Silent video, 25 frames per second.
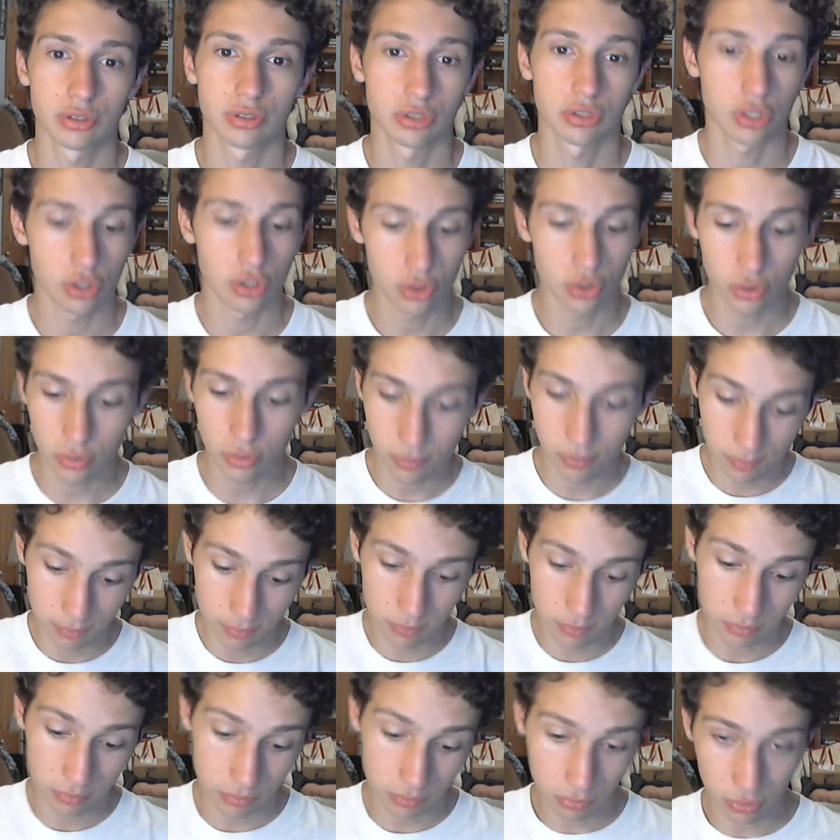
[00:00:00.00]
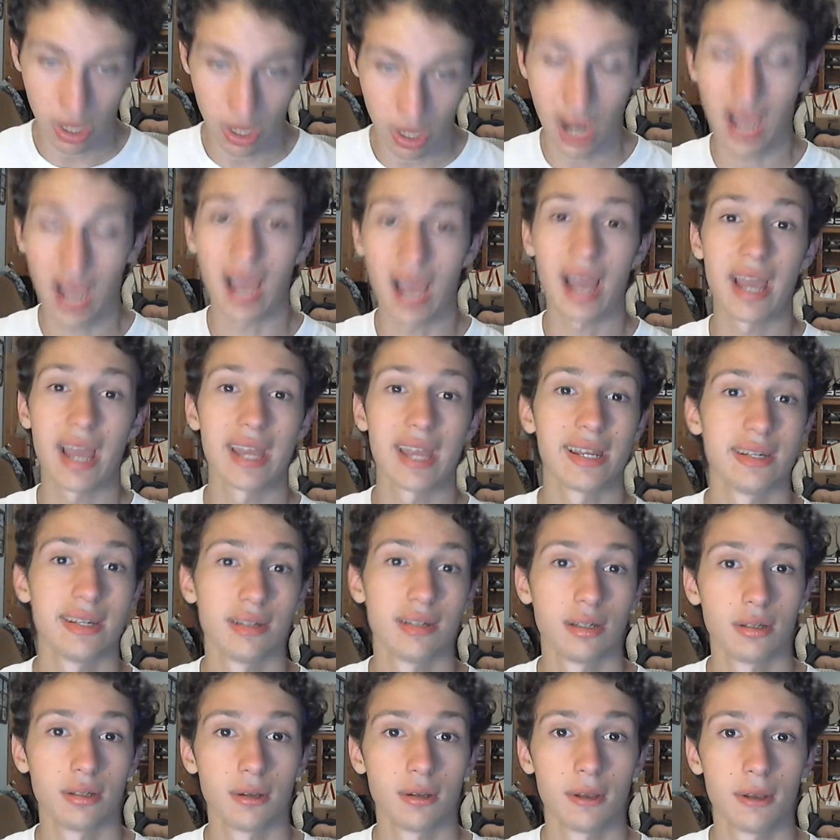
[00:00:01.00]
tube ride,
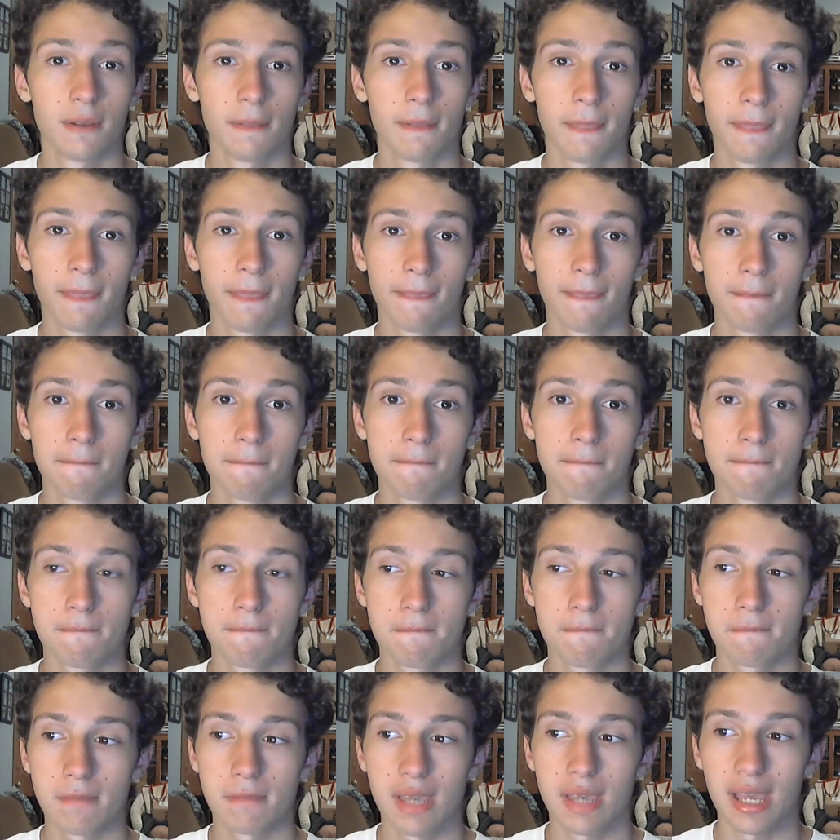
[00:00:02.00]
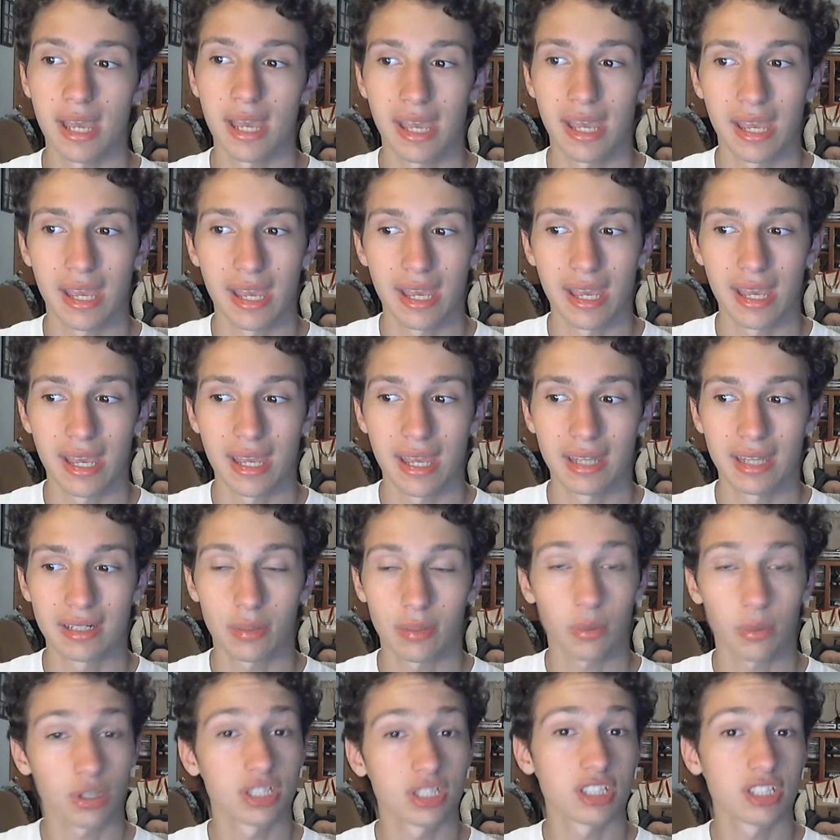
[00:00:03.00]
and I
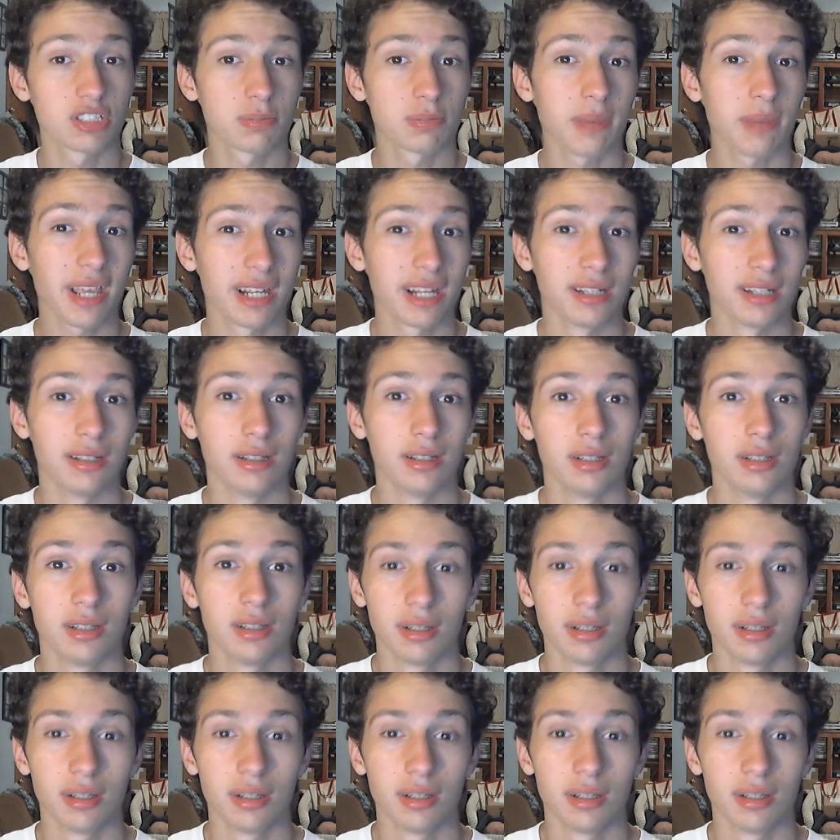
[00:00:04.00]
wanted to spin